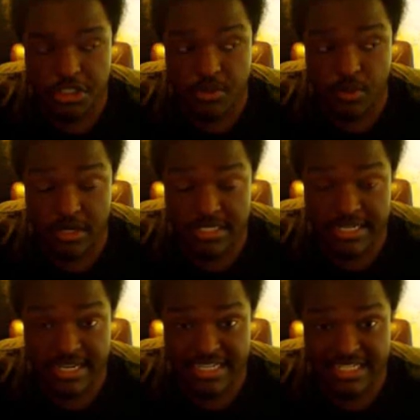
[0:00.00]
to walk your
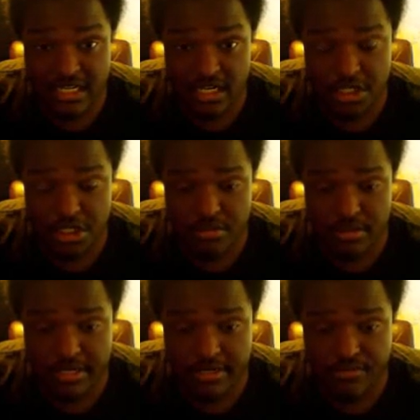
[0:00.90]
10k is not a joke.
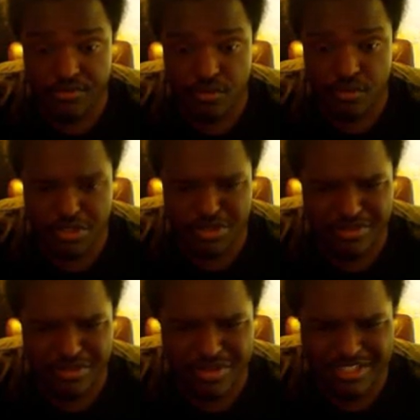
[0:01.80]
Like for what
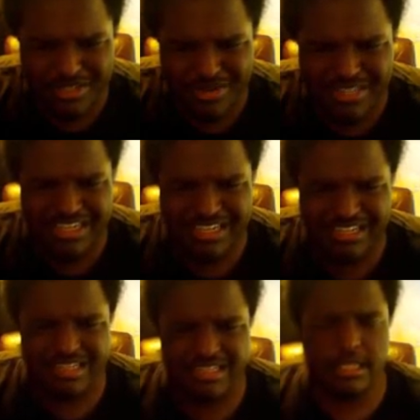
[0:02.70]
2,000 stars, they get
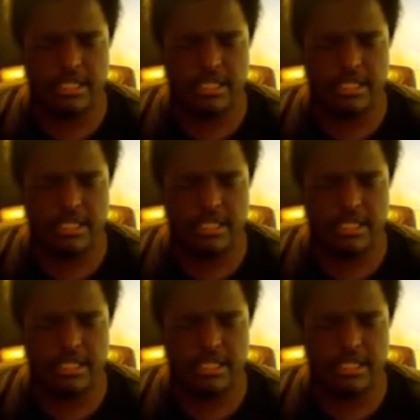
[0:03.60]
they, they